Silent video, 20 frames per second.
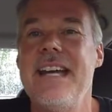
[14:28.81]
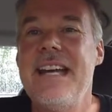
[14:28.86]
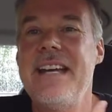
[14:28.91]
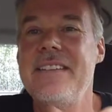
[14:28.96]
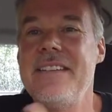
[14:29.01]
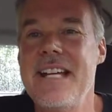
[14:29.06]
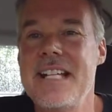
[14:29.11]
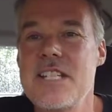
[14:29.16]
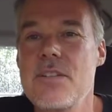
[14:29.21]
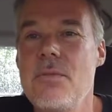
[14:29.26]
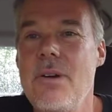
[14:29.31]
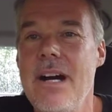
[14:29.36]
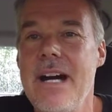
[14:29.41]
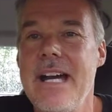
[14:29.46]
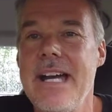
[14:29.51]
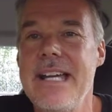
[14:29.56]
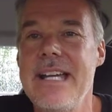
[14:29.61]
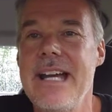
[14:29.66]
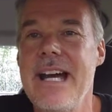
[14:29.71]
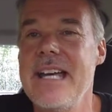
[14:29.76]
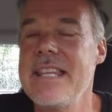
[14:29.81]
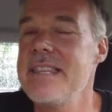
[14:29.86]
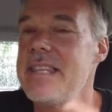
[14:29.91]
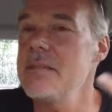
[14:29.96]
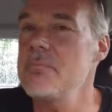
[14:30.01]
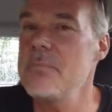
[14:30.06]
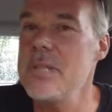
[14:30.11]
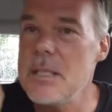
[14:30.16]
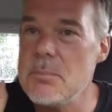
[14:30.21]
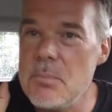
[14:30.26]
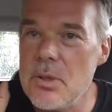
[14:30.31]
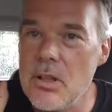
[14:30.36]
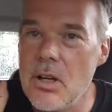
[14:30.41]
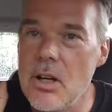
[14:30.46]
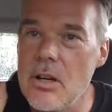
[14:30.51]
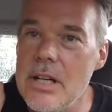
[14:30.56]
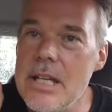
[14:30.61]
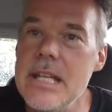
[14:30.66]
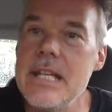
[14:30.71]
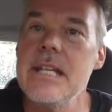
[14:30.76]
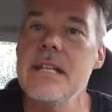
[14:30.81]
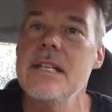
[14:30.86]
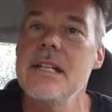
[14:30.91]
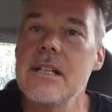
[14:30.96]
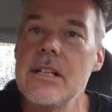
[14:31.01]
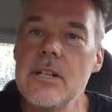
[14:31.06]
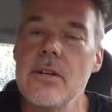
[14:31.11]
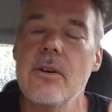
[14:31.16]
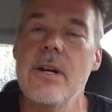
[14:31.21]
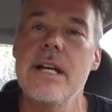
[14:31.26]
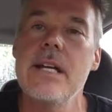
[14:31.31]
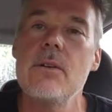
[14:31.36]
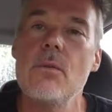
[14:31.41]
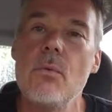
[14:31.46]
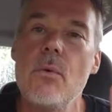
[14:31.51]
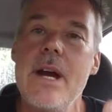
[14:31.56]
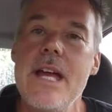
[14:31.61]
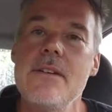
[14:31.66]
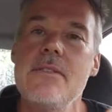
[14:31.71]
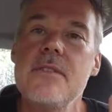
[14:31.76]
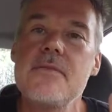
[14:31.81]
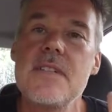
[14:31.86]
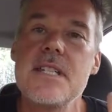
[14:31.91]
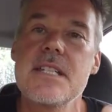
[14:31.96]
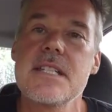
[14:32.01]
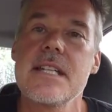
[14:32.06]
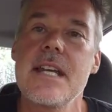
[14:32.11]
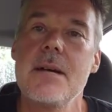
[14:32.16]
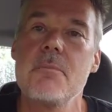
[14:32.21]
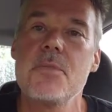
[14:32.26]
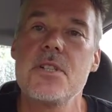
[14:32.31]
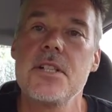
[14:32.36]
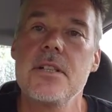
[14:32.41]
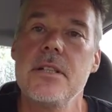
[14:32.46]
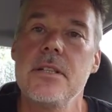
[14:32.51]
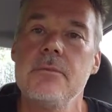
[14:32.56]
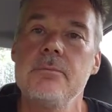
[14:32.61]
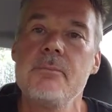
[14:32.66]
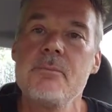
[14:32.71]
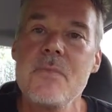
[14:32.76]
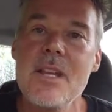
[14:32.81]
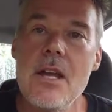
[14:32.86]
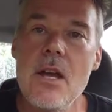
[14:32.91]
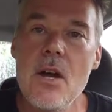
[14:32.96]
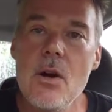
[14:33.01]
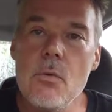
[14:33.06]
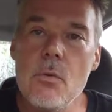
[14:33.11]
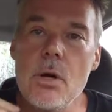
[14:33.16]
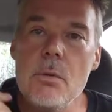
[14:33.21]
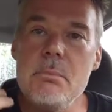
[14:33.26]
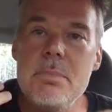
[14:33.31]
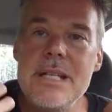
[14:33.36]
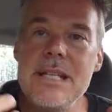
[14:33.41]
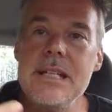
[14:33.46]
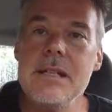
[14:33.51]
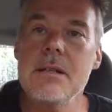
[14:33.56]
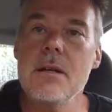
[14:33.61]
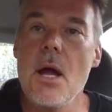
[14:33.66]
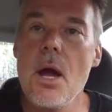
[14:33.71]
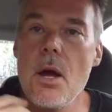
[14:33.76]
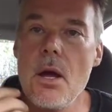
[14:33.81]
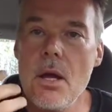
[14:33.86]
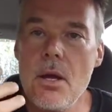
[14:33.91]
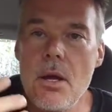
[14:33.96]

And that's why I think people are in a great wave of deception. We're being